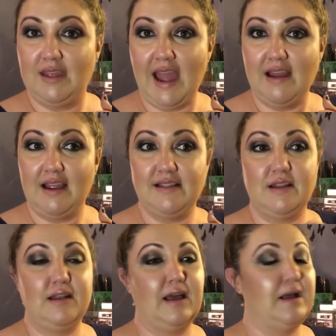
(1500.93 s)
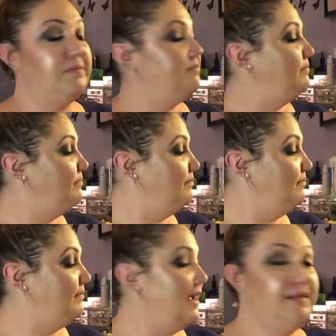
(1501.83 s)
yeah, and then
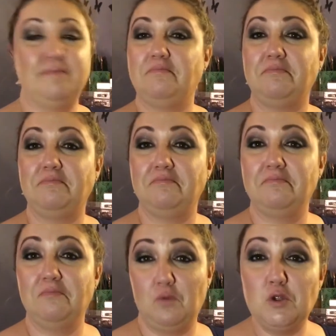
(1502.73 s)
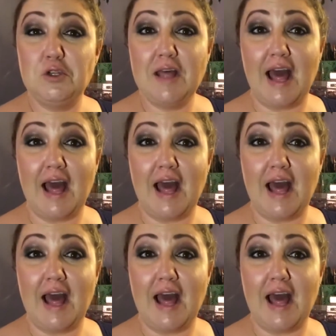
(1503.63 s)
yeah, we'll do